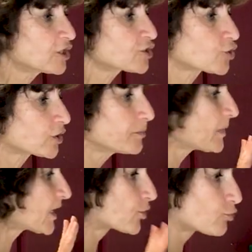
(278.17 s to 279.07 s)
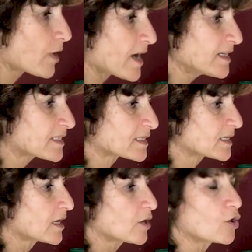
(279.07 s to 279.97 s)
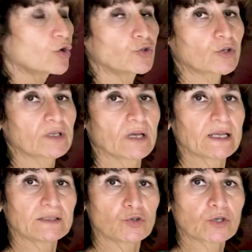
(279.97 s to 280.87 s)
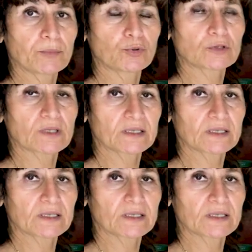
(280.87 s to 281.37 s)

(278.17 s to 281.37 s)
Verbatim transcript: dish, you can make rice, or you can and you can put